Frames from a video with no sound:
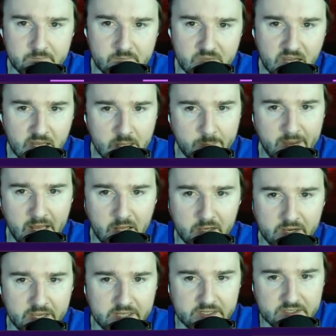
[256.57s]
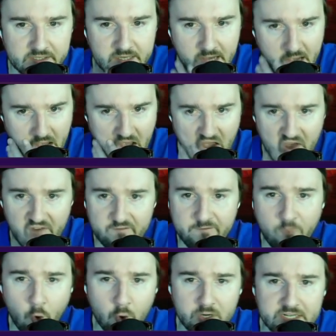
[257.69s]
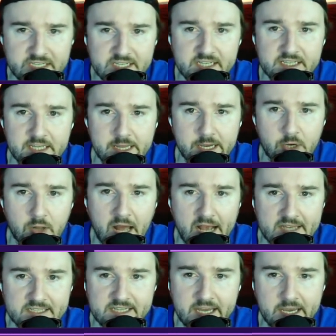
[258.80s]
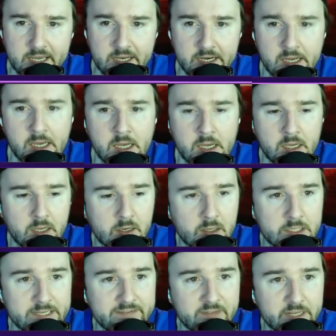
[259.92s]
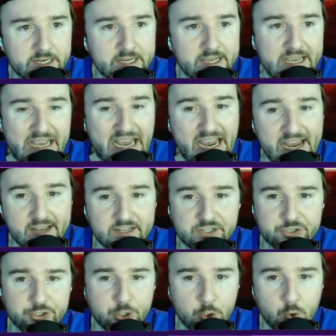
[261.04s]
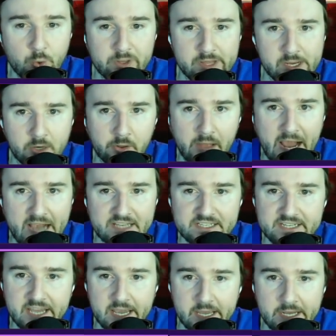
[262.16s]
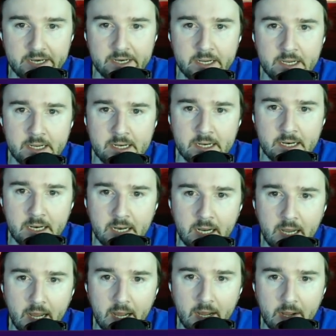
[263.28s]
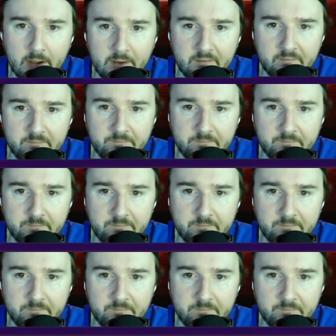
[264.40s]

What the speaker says: The Pelicans 4-6 in their last 10. Cleveland 8-2 in their last 10. The